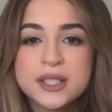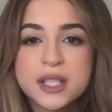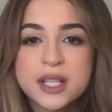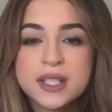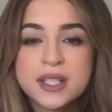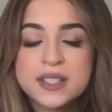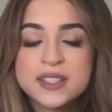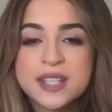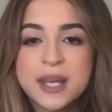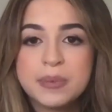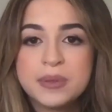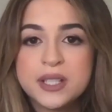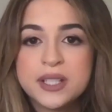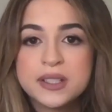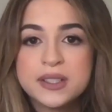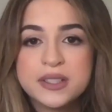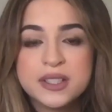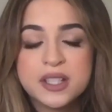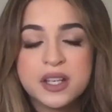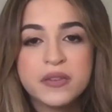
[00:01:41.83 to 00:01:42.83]

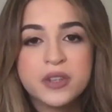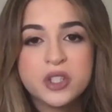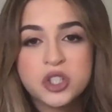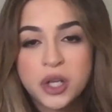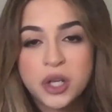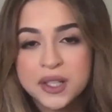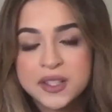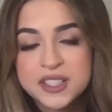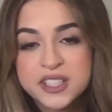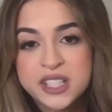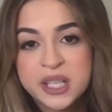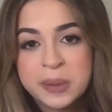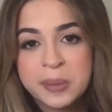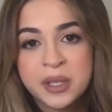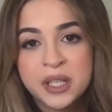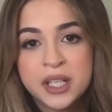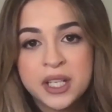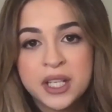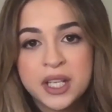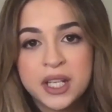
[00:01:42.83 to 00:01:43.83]
acceptance of the trans
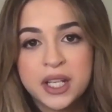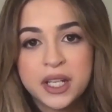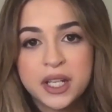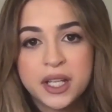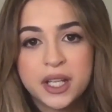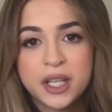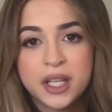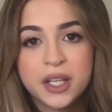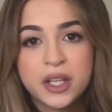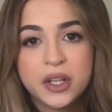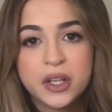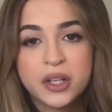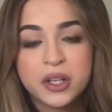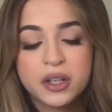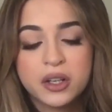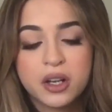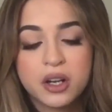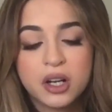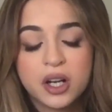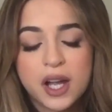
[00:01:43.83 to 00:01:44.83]
community in
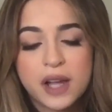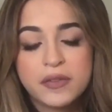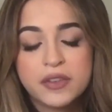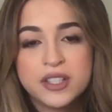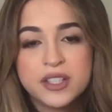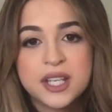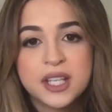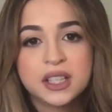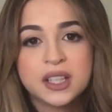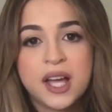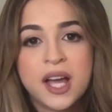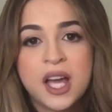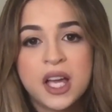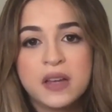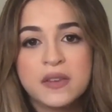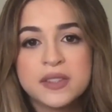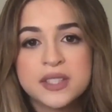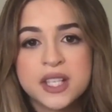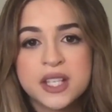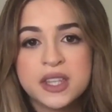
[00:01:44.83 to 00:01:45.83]
our everyday
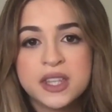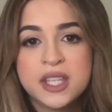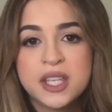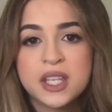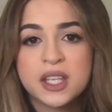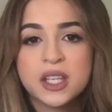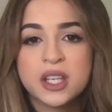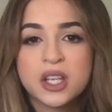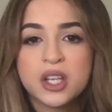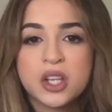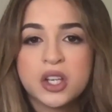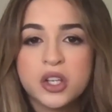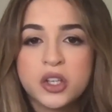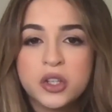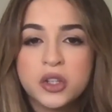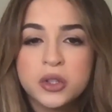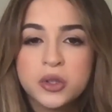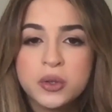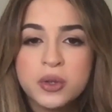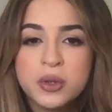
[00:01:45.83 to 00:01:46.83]
lives. I think
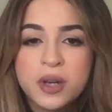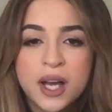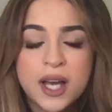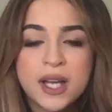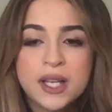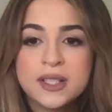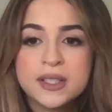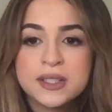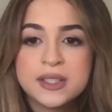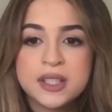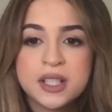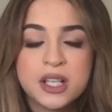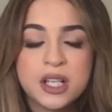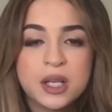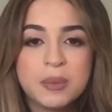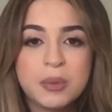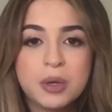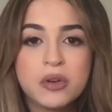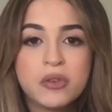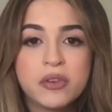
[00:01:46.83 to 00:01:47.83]
you guys
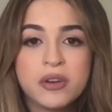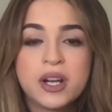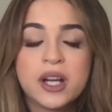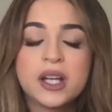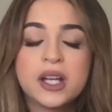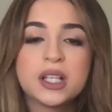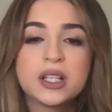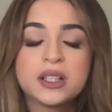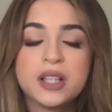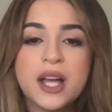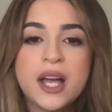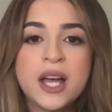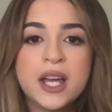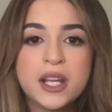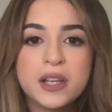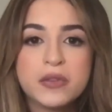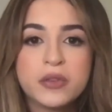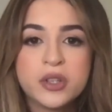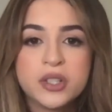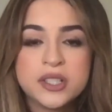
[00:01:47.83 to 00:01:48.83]
um, over at GLAAD
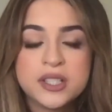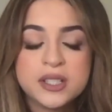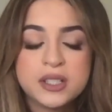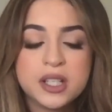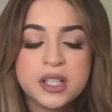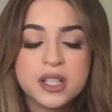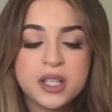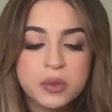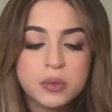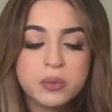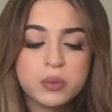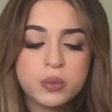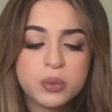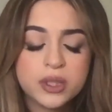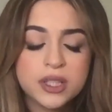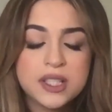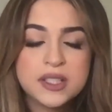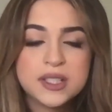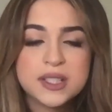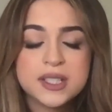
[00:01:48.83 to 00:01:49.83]
have re uh,
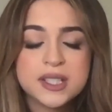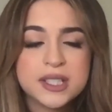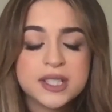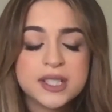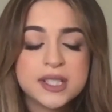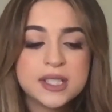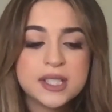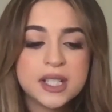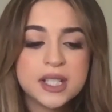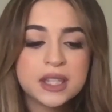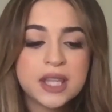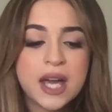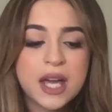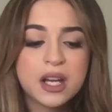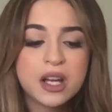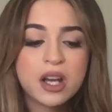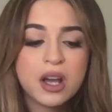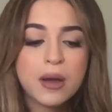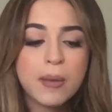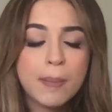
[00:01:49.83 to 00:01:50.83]
released the statistic that
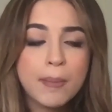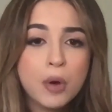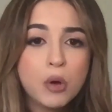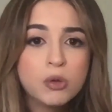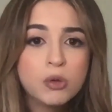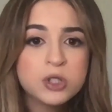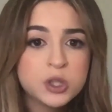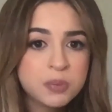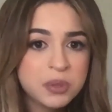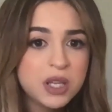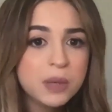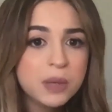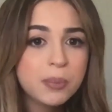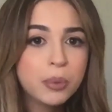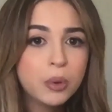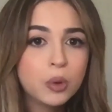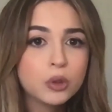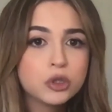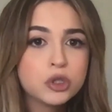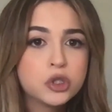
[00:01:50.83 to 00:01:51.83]
most
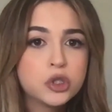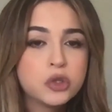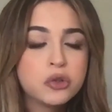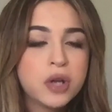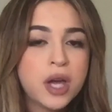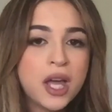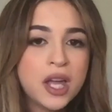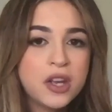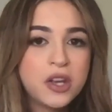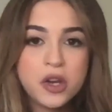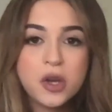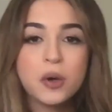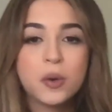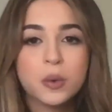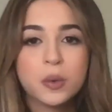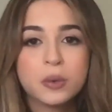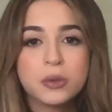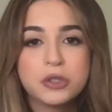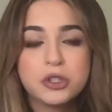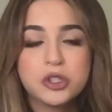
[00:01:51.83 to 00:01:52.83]
people do not
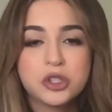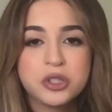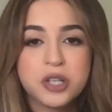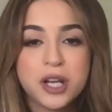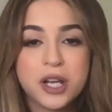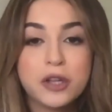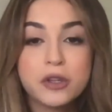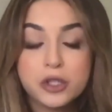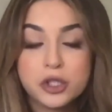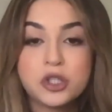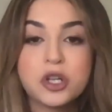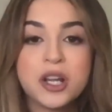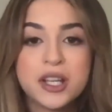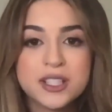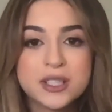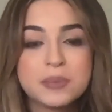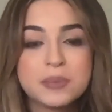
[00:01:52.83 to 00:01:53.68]
know tr another trans